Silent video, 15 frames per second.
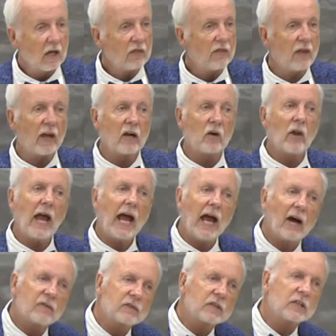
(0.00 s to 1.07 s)
They don't
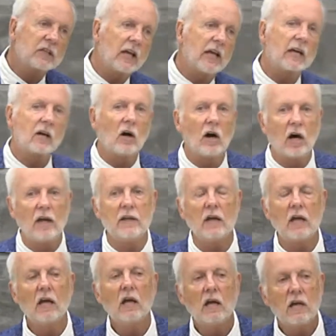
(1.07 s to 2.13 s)
have to take on
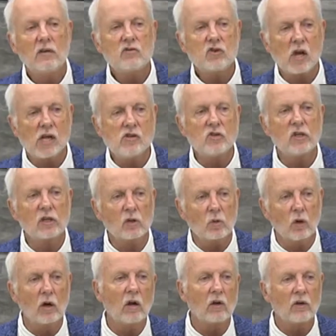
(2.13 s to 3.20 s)
changing the
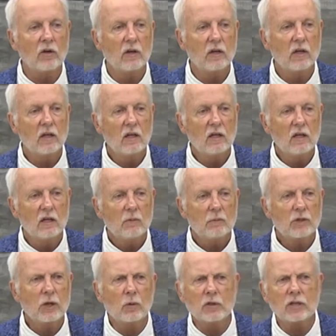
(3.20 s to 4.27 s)
world.
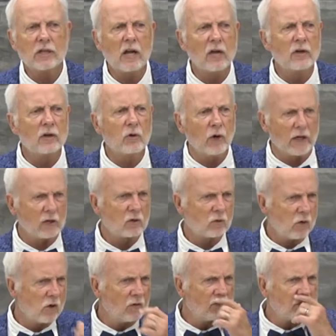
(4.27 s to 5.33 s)
But there was another great
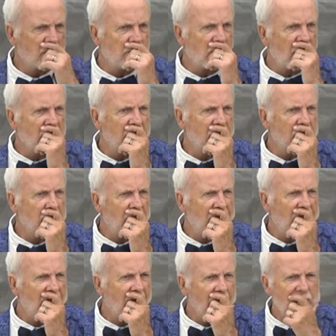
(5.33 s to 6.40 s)
quote from Margaret
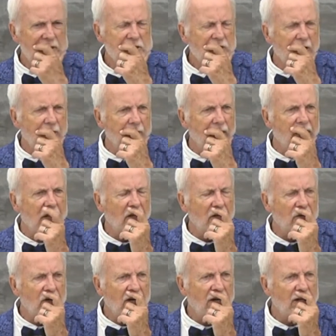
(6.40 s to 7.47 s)
Mead. I'm not sure I'm going to get
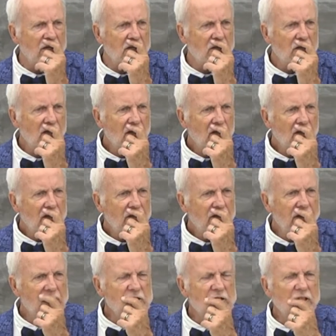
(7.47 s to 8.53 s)
it right.
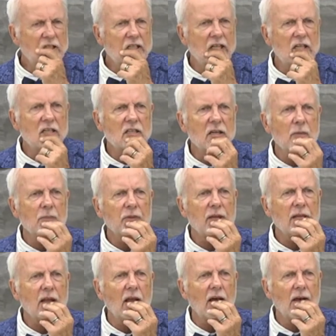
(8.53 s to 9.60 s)
Didn't she say
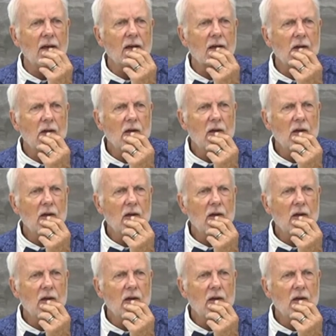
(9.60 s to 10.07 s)
something like,